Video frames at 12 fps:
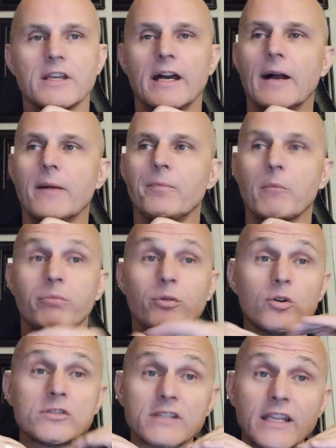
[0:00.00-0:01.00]
Uh,
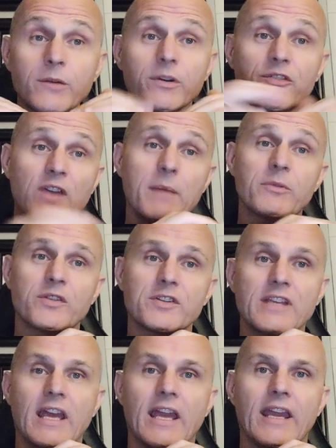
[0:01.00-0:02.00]
Bruce Lee was famous for
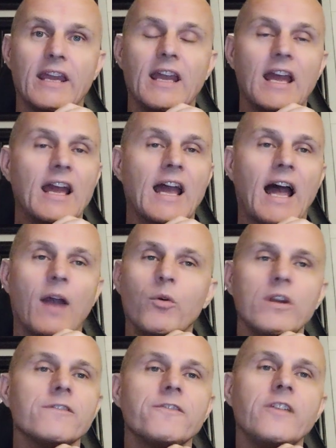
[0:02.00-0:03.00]
saying, I
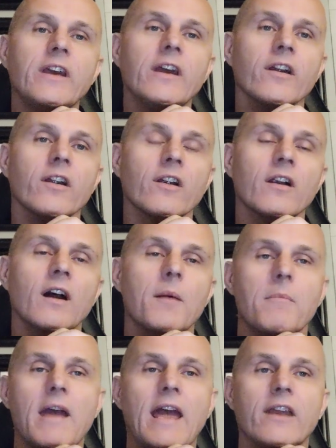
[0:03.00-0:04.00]
wouldn't fear a
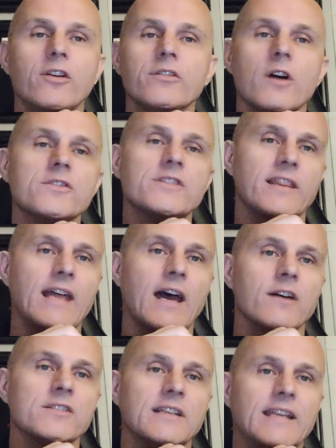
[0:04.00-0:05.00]
man who knows a
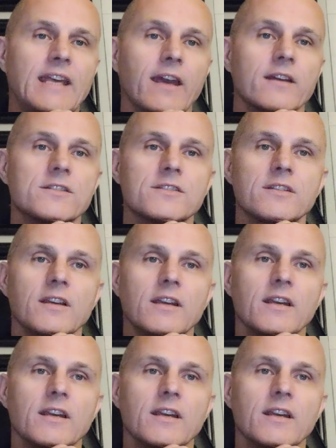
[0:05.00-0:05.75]
thousand kicks,